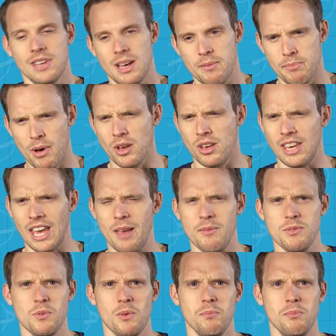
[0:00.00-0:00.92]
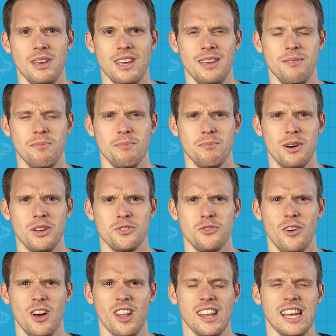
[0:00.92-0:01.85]
and poker games wouldn't be much
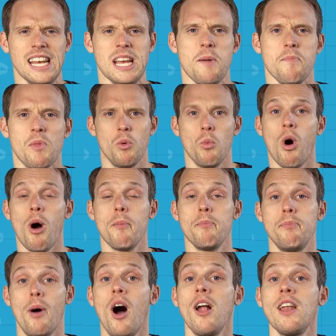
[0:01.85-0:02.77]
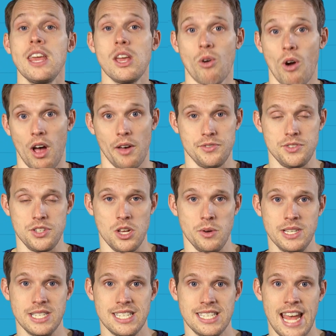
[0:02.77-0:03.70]
fun. What polygraphs
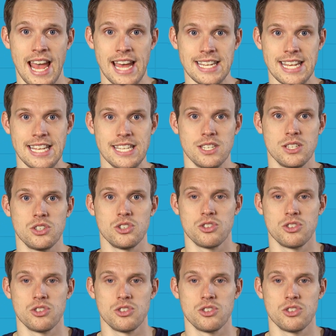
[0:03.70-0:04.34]
do instead is